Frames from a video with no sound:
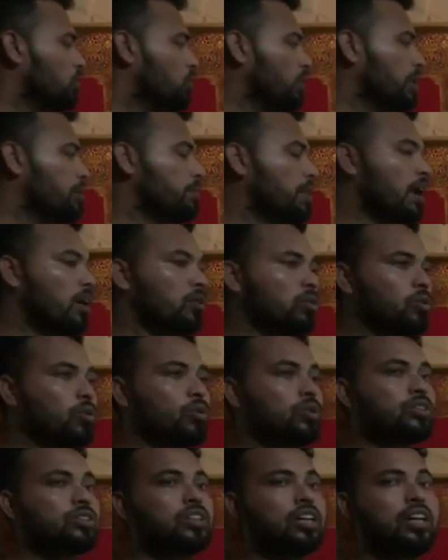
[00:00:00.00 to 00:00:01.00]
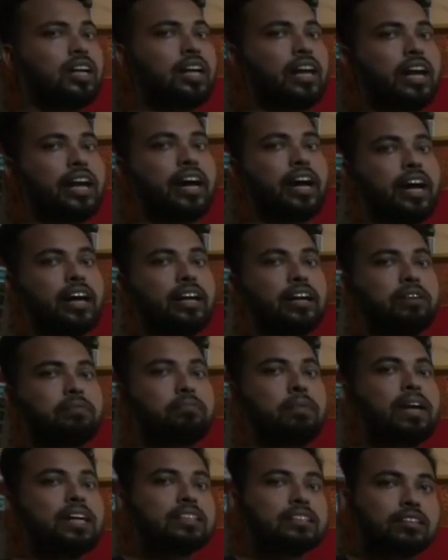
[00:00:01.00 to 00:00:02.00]
know about ozone layer
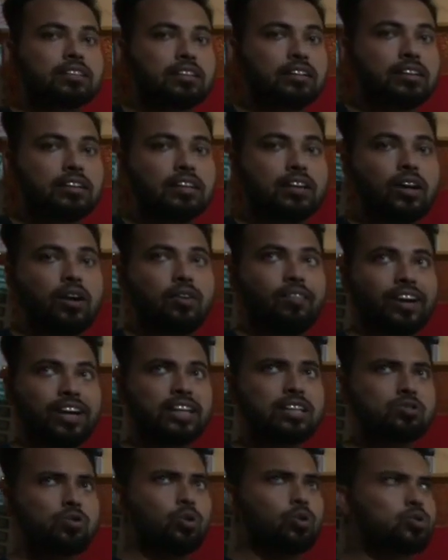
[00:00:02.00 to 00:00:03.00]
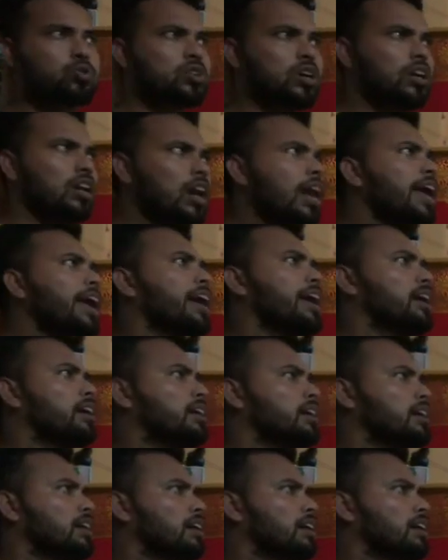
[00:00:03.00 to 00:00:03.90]
depletion. What is ozone layer?